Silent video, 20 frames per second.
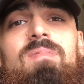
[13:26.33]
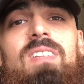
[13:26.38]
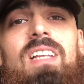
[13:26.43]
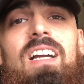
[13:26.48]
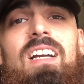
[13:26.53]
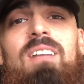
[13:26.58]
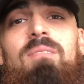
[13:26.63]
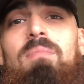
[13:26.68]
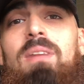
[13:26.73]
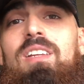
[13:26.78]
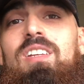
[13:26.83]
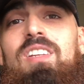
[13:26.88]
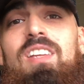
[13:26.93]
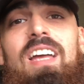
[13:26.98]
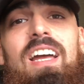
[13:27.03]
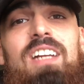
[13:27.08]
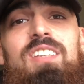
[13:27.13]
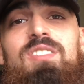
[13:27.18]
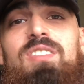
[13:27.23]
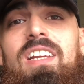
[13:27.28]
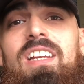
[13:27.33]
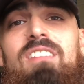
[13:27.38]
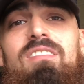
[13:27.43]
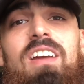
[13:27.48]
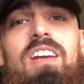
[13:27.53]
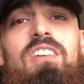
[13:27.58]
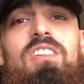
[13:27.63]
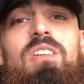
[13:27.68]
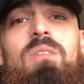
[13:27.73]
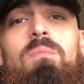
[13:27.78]
like a Man United trying to
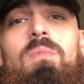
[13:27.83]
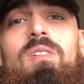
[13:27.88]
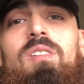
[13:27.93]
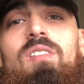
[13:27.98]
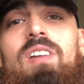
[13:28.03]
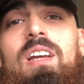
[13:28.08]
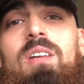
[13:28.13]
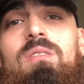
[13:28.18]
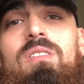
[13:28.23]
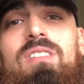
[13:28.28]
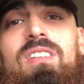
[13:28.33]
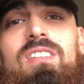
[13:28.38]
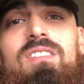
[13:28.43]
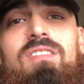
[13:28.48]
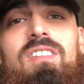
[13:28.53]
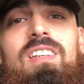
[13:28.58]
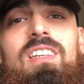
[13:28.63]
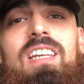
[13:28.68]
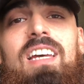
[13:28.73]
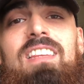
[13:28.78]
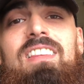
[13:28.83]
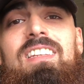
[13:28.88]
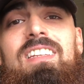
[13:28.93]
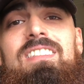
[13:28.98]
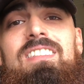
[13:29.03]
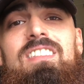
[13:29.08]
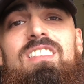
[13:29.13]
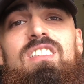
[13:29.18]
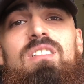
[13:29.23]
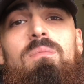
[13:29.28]
rain on the parade with this
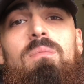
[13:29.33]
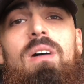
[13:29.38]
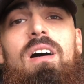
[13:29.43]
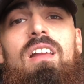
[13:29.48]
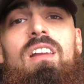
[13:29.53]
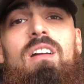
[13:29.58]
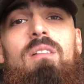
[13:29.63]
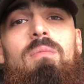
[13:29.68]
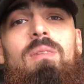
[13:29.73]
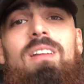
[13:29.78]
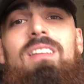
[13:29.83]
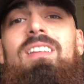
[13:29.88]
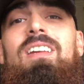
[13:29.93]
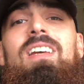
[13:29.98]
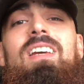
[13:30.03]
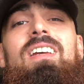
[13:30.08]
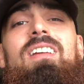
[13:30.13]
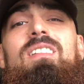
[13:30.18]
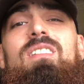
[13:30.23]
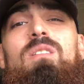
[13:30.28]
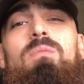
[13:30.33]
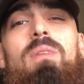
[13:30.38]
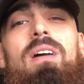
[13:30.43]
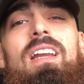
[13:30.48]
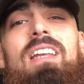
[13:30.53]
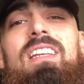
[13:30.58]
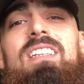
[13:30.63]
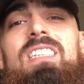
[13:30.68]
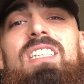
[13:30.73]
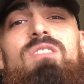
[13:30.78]
Fernandez and Dybala, but
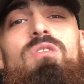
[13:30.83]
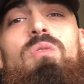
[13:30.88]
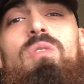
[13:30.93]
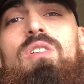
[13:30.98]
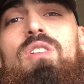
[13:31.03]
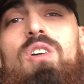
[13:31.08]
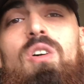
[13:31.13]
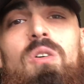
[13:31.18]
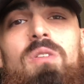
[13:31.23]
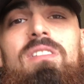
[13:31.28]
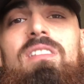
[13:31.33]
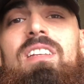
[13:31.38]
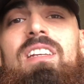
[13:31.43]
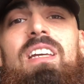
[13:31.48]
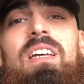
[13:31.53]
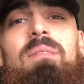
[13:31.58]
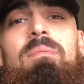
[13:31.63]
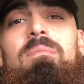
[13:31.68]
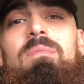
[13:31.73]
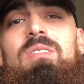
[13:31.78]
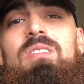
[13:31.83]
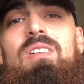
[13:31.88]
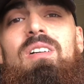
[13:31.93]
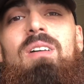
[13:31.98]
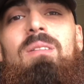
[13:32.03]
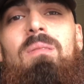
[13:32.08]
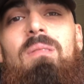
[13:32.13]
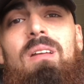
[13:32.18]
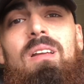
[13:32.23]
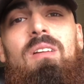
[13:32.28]
Dybala doesn't even want to go to them, so
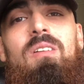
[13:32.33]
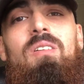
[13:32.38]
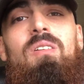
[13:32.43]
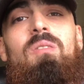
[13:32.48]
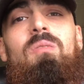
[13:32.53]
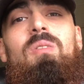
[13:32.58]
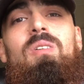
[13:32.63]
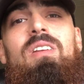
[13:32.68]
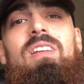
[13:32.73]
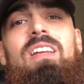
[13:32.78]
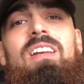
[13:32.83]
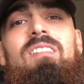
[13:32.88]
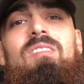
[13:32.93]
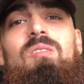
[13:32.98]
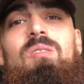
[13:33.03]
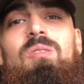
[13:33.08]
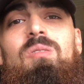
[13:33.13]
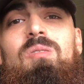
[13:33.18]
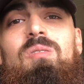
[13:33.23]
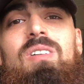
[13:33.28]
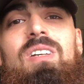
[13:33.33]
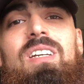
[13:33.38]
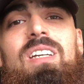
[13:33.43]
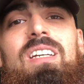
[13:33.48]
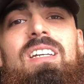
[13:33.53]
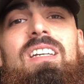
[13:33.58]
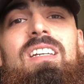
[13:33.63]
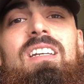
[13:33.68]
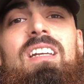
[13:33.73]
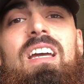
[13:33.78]
I don't know what they're all
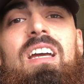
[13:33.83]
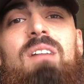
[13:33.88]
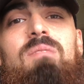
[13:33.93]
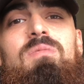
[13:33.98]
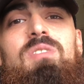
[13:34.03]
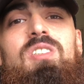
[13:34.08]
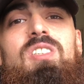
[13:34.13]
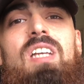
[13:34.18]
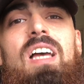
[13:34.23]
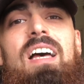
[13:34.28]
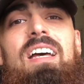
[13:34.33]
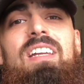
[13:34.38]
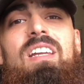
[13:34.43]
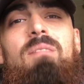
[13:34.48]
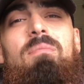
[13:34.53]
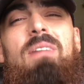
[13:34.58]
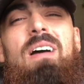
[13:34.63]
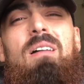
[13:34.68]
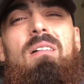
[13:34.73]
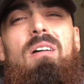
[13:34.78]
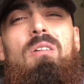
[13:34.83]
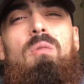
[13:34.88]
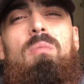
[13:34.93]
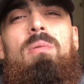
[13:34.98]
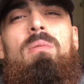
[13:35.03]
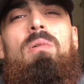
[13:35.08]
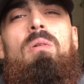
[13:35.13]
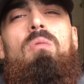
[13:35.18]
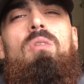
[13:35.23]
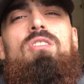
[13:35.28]
shouting about. I
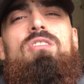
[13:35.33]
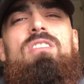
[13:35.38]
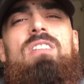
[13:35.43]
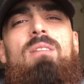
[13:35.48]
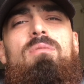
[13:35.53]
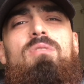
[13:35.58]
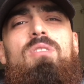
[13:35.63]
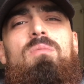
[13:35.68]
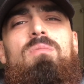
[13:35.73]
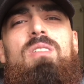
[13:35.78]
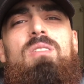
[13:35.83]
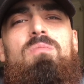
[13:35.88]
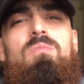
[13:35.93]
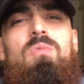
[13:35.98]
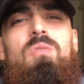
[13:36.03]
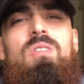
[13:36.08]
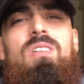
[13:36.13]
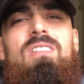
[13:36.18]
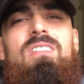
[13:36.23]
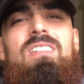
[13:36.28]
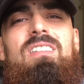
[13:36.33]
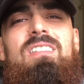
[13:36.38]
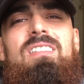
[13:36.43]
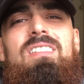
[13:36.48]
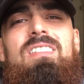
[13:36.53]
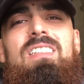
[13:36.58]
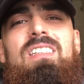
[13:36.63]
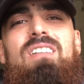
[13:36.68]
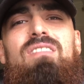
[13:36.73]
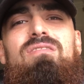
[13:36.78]
opened my WhatsApp group this morning to
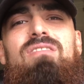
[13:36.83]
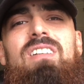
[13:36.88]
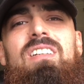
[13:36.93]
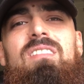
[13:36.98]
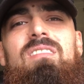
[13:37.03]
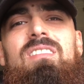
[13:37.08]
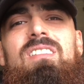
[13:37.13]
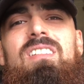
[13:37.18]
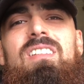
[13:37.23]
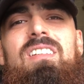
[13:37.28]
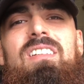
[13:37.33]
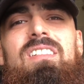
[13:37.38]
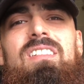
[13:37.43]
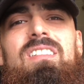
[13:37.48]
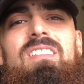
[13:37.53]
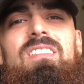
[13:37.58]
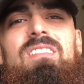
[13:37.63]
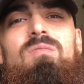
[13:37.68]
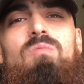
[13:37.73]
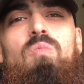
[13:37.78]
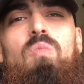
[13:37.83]
see a friend that just